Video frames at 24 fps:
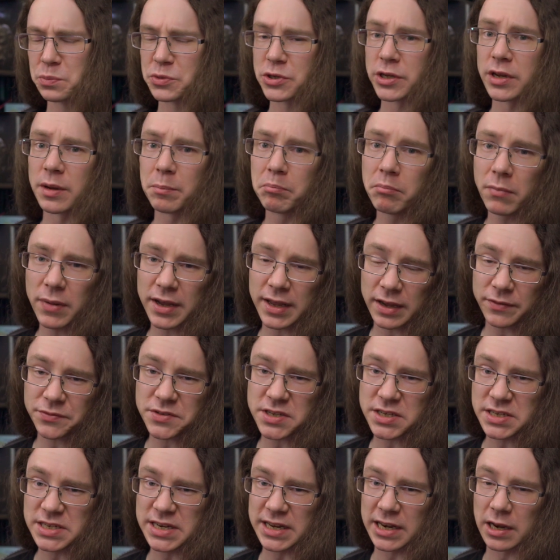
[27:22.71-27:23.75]
so you might have to
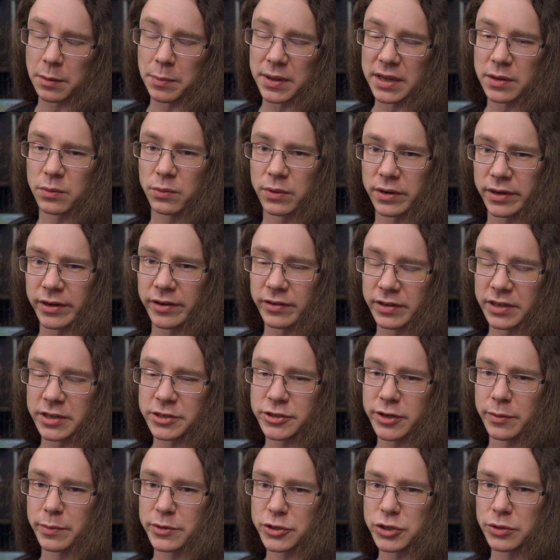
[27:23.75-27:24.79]
dig a bit when you're in the
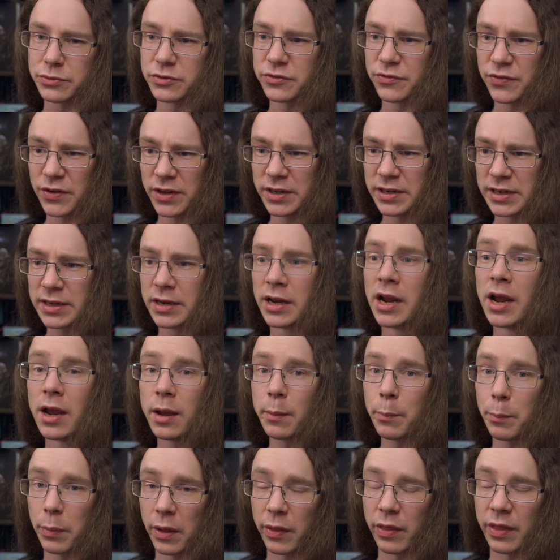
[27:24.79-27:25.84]
Atomic Shop to find it,
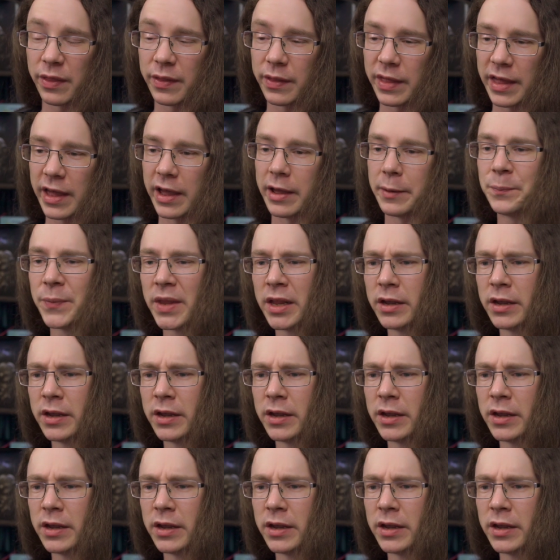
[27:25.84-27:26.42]
but they're there.